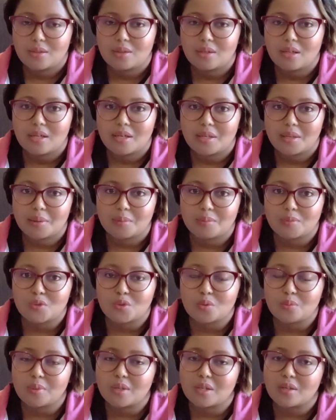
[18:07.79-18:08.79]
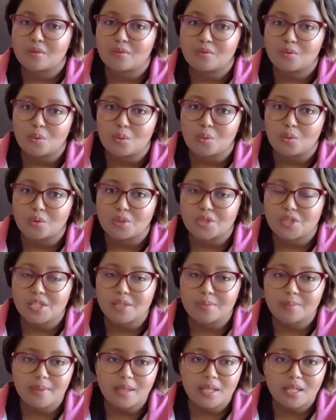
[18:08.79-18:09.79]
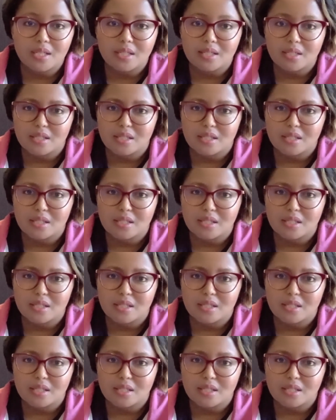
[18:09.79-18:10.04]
um, to pay for cheaper.